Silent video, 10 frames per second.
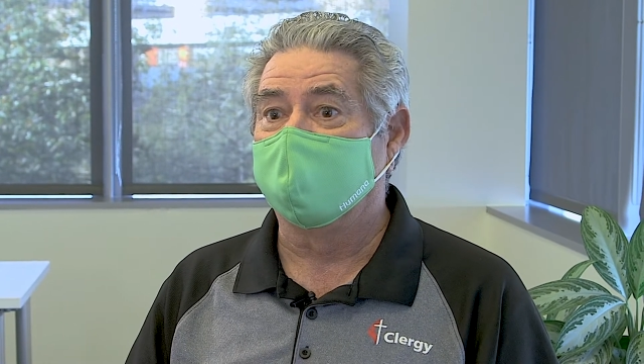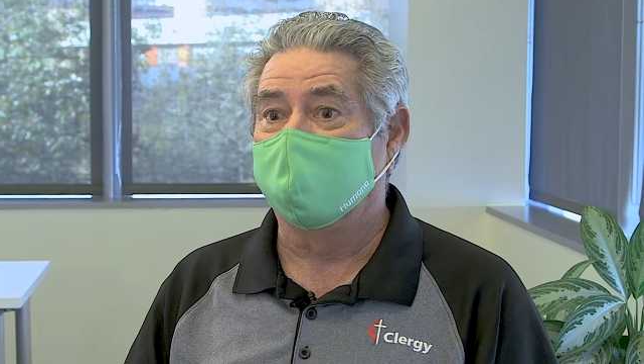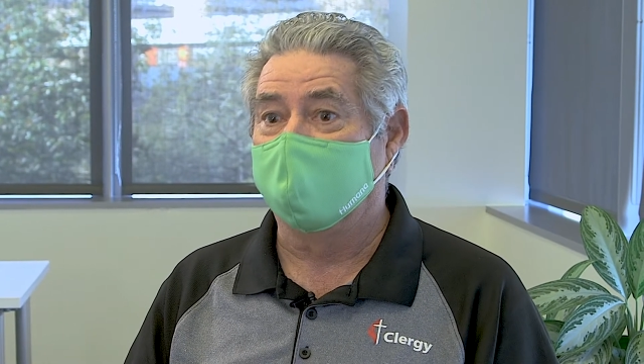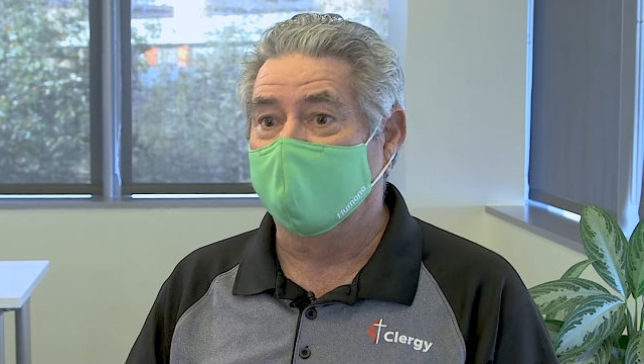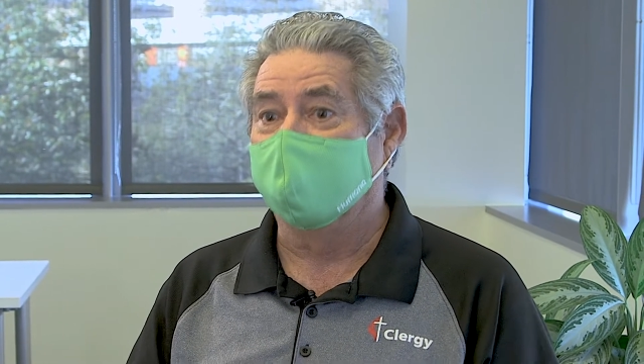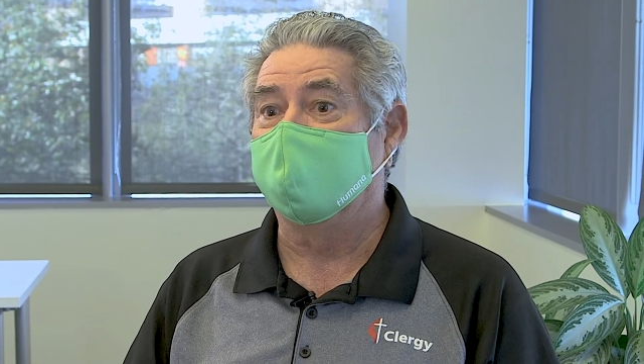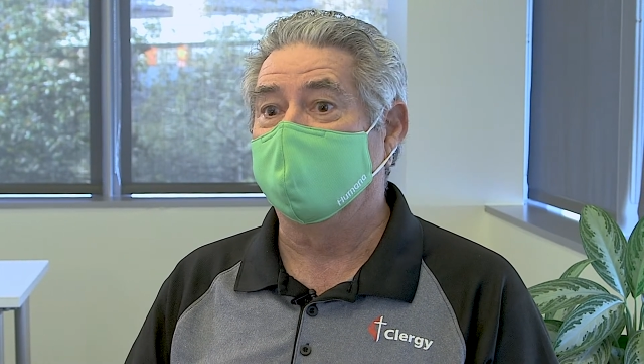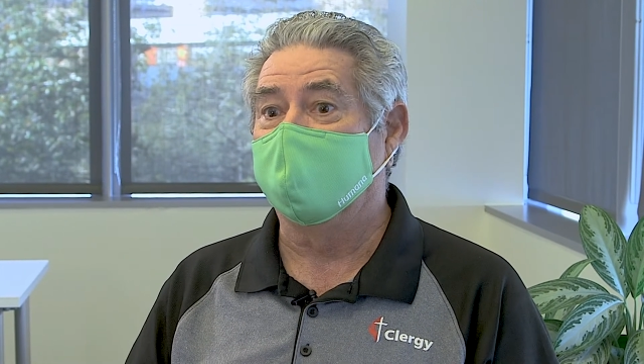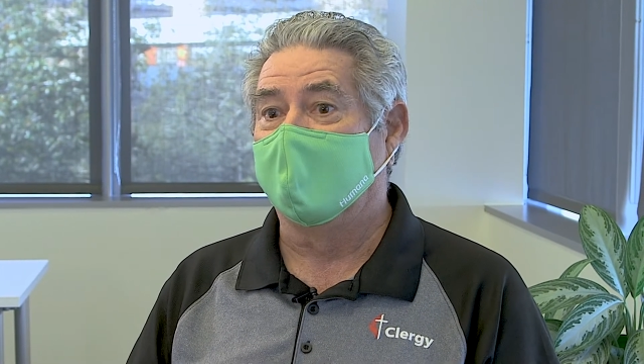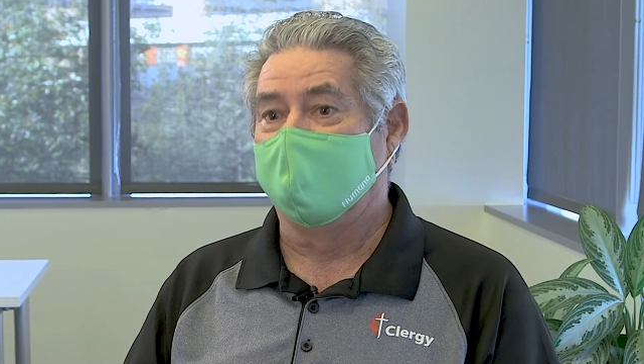You're
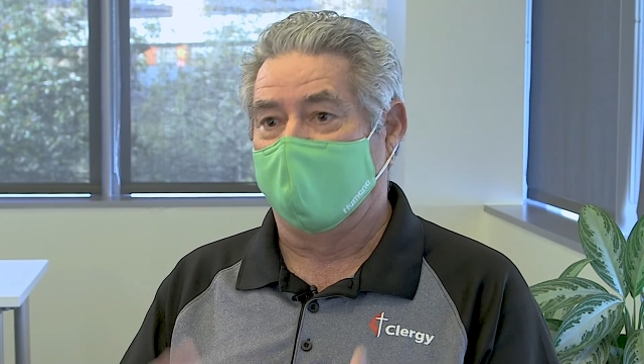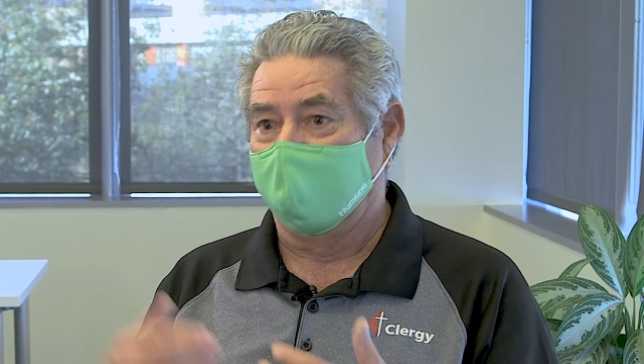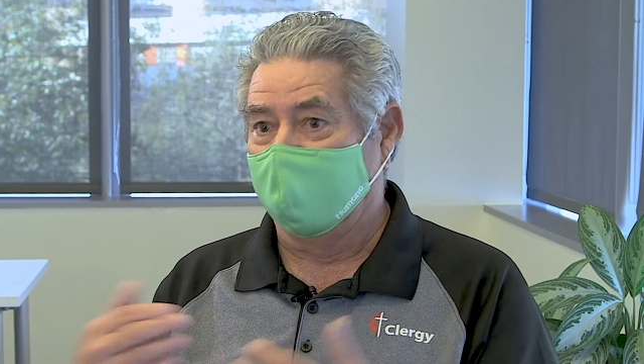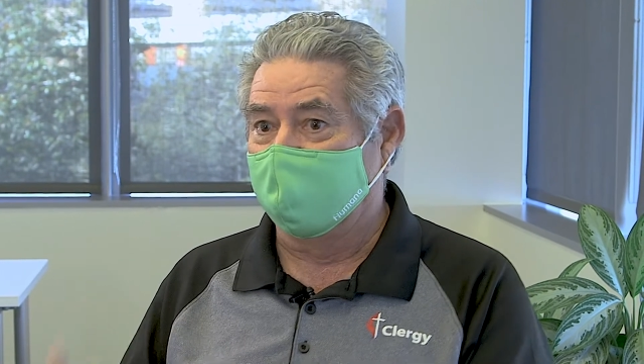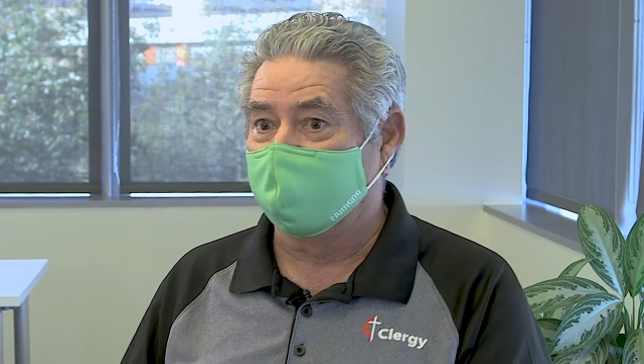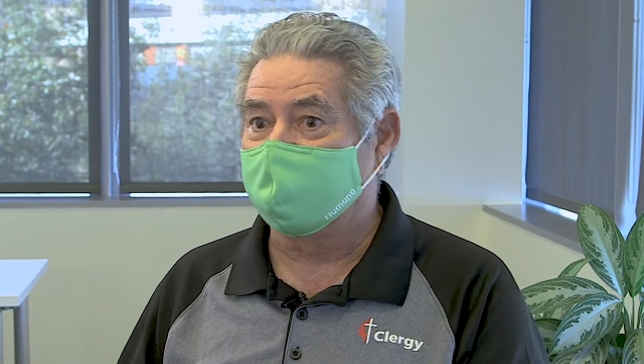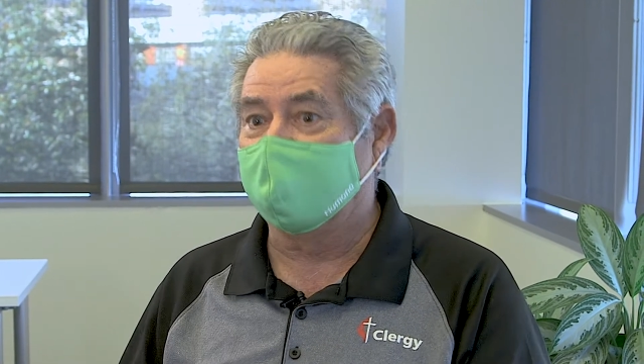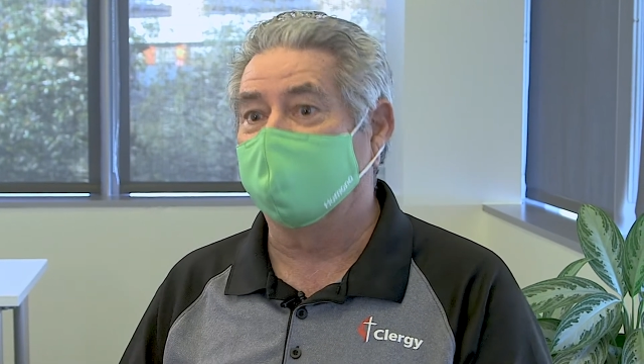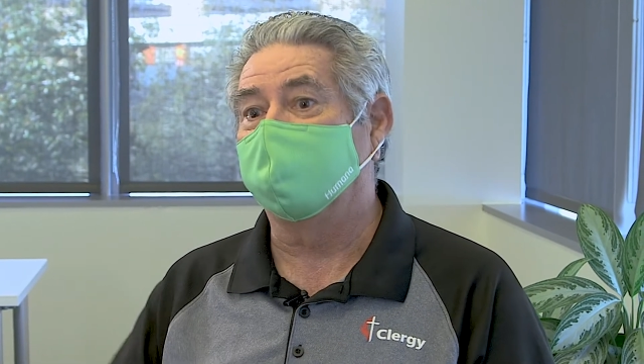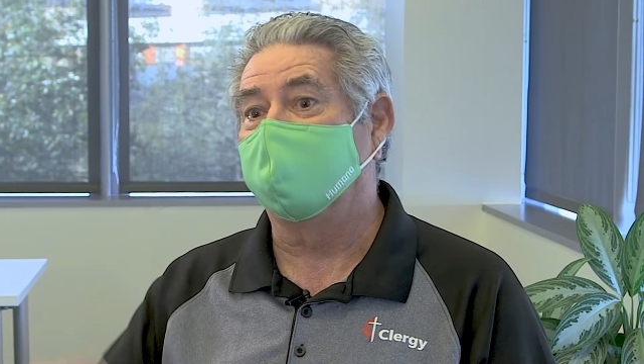loving not only
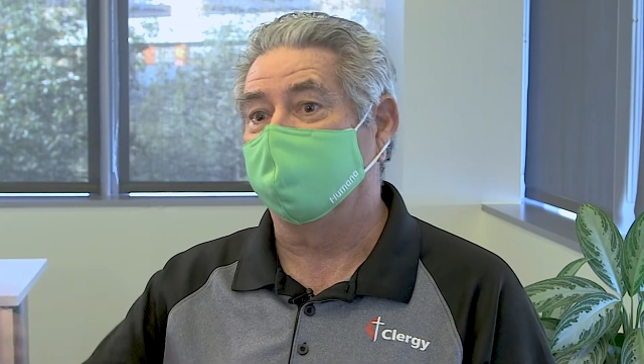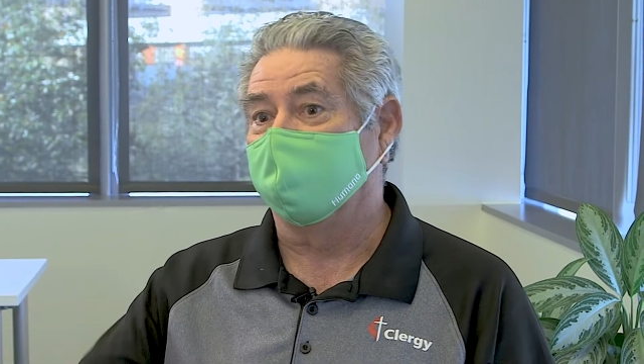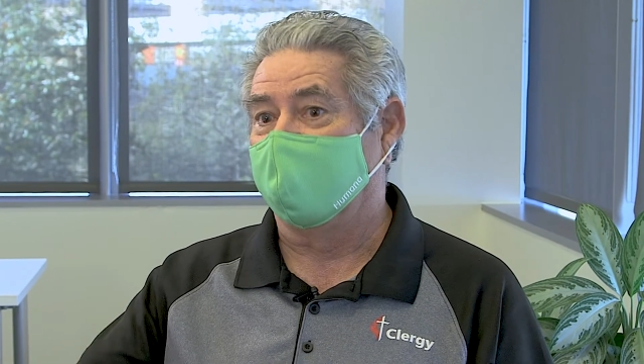yourself, but your